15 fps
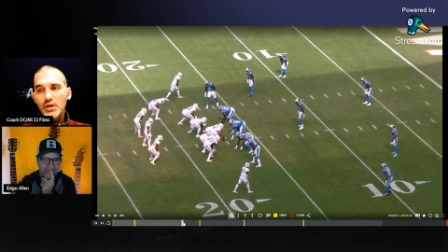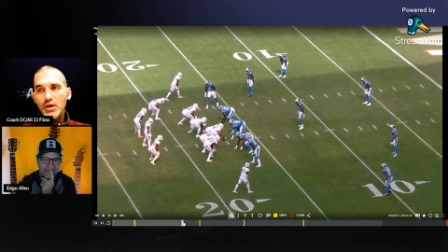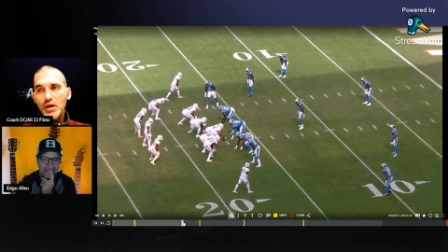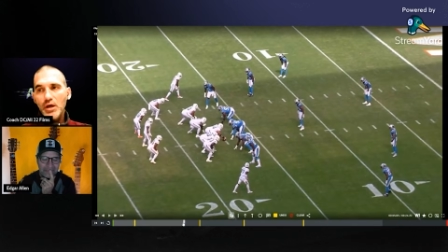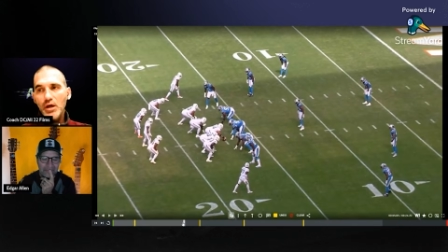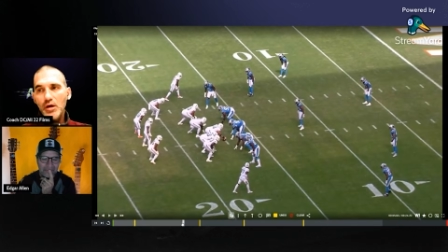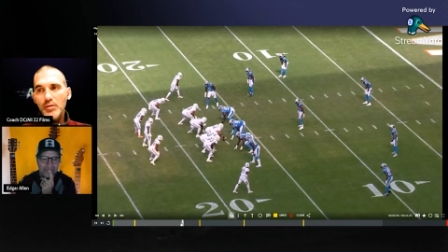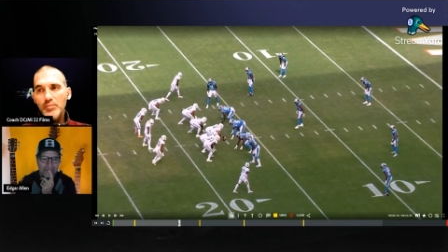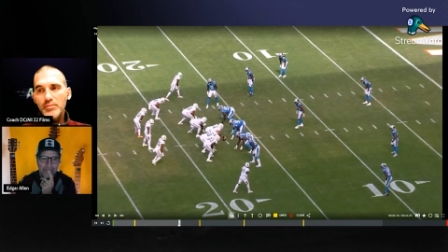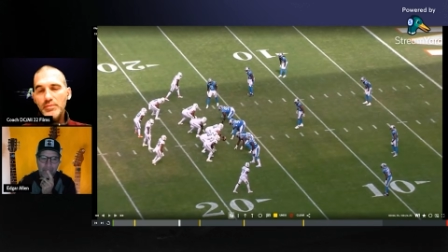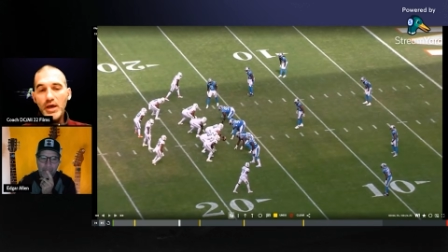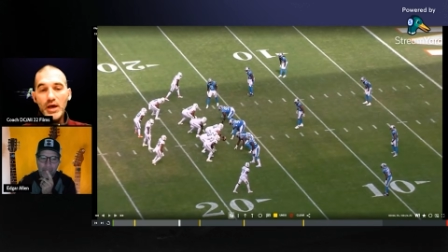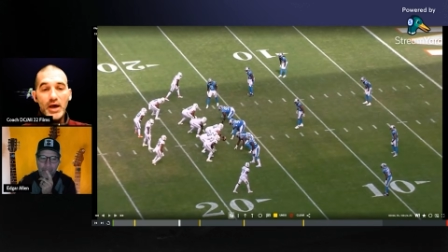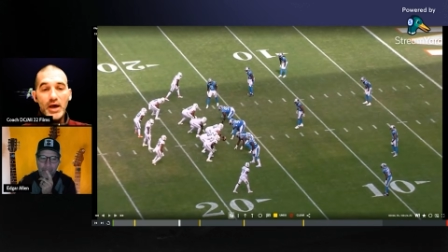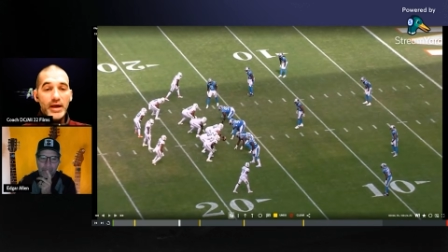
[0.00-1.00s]

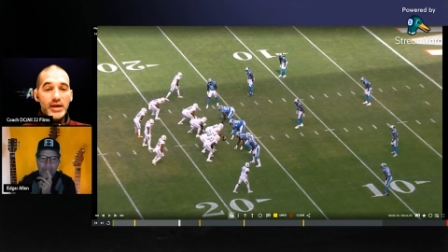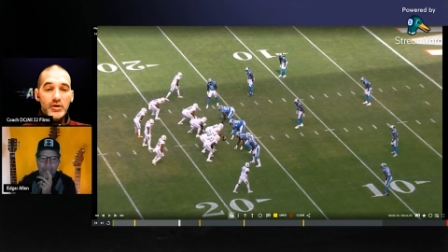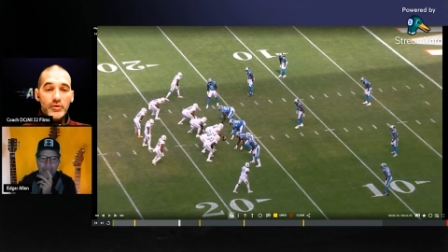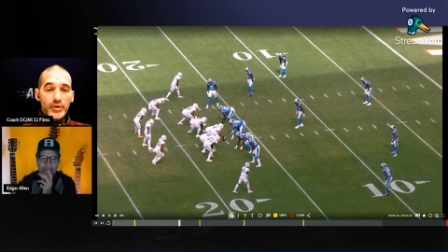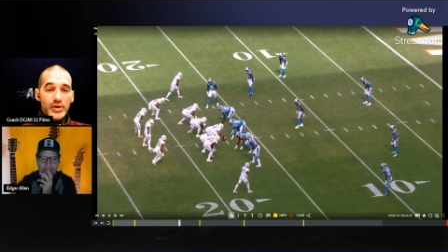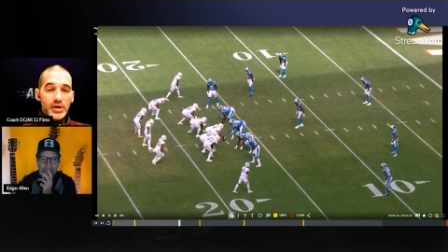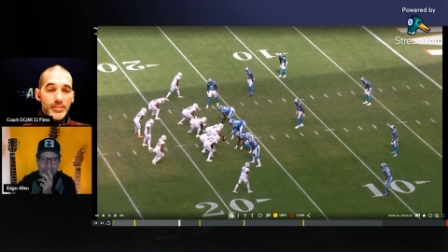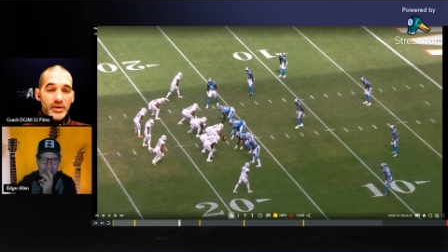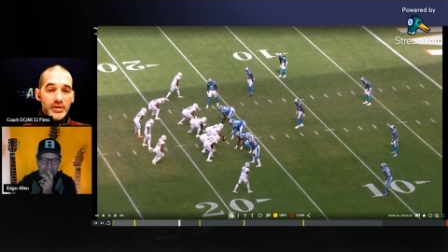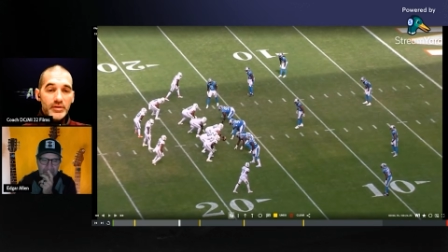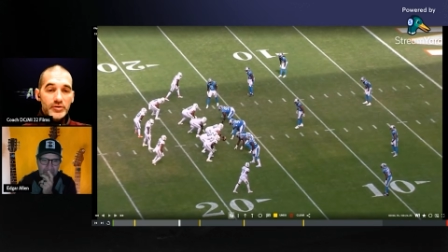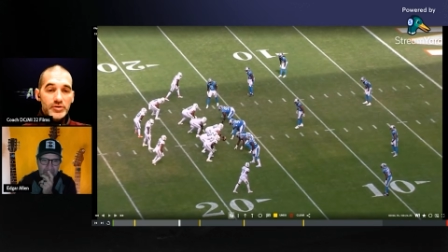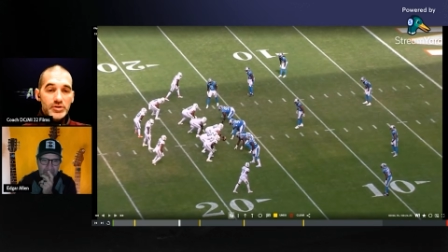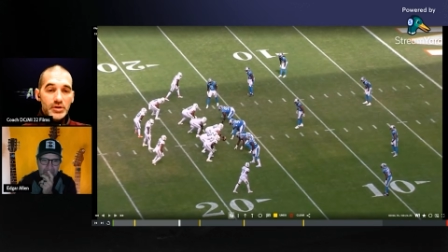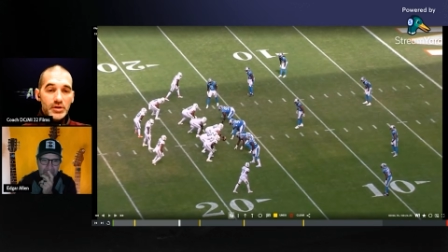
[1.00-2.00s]
I agree. I mean,
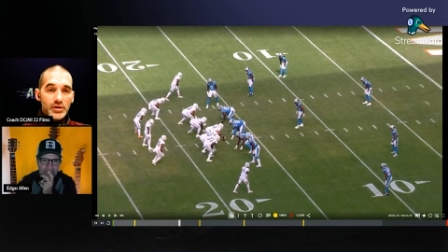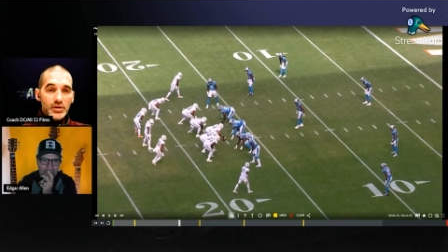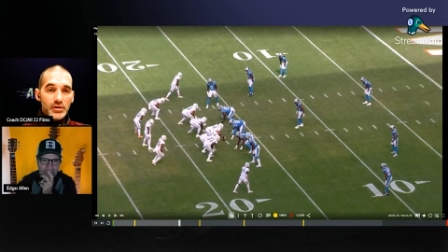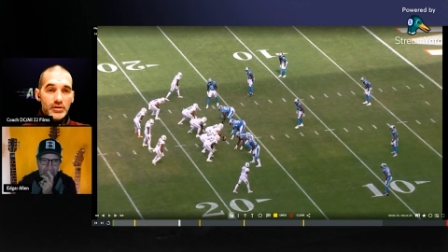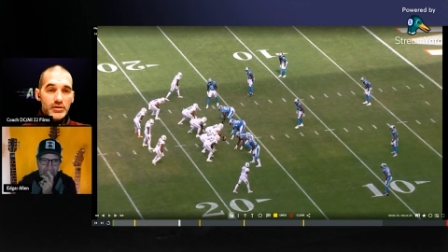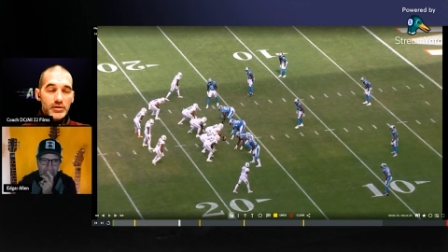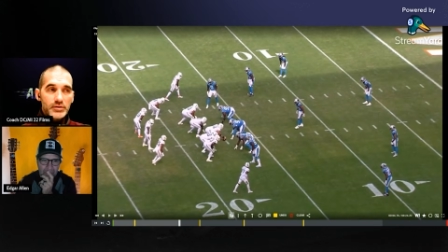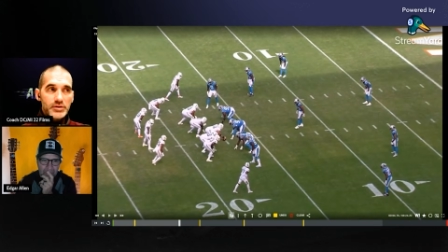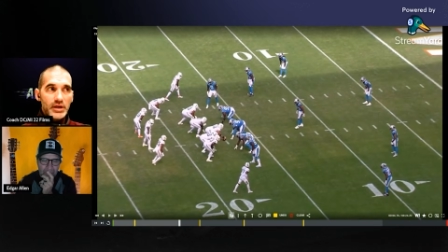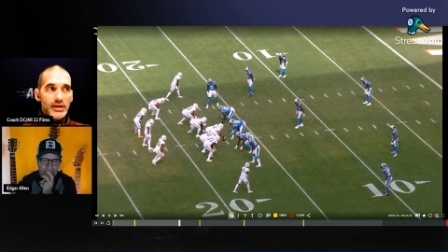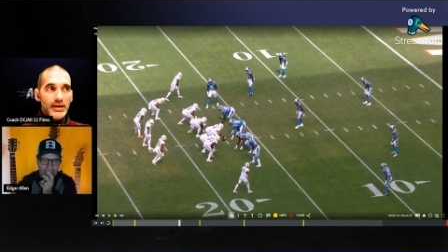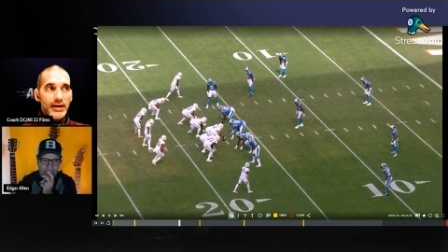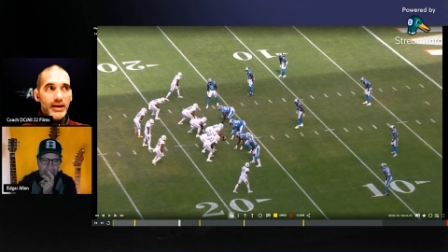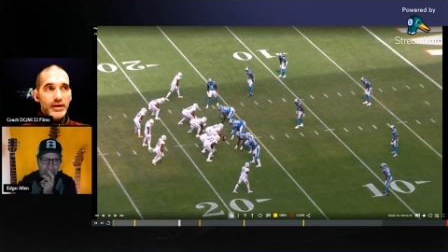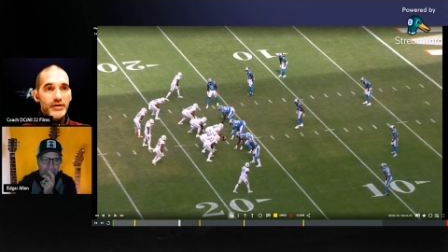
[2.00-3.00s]
there's a
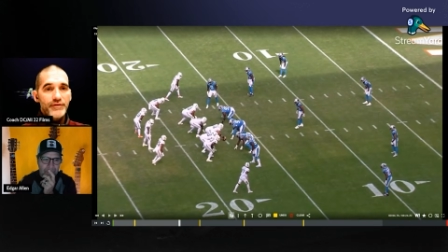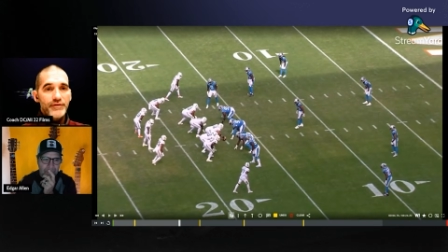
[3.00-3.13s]
lot of